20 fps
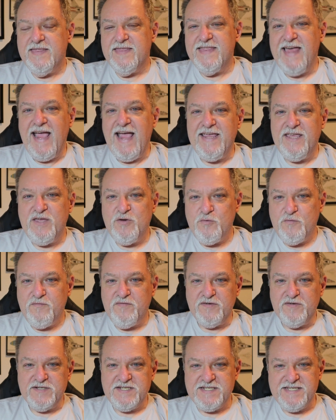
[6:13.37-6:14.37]
Thank you
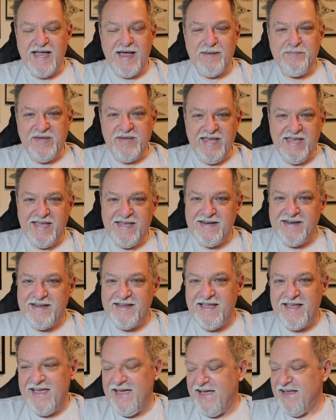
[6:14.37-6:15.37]
for stopping
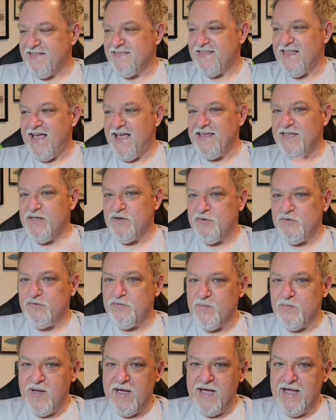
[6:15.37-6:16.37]
in, and thank you
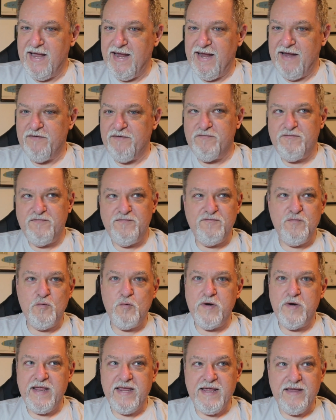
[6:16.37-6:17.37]
to my
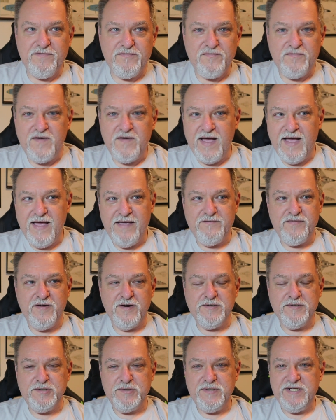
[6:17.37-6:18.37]

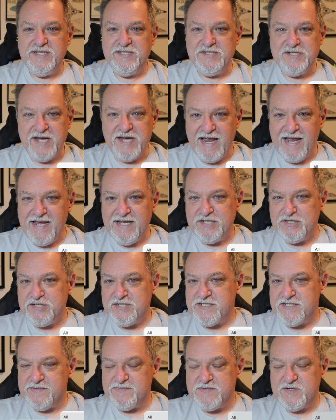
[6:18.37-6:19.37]
4,500 and
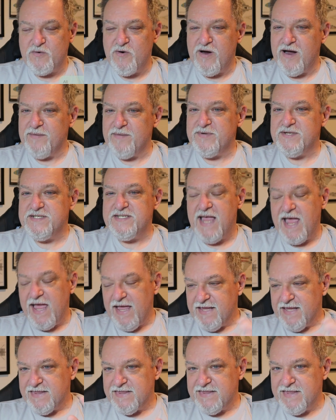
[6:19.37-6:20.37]
change subscribers.
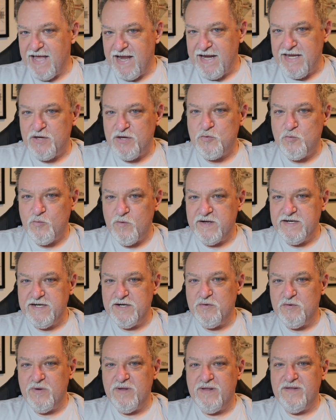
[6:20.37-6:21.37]
Thank you one
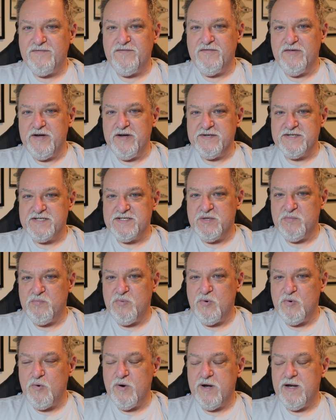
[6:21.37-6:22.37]
and all for your
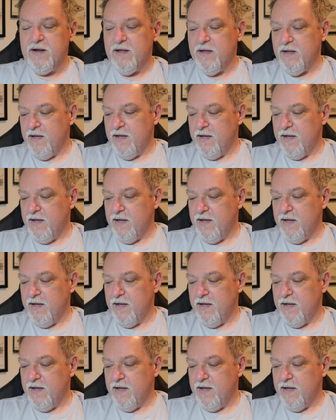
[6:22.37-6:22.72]
support.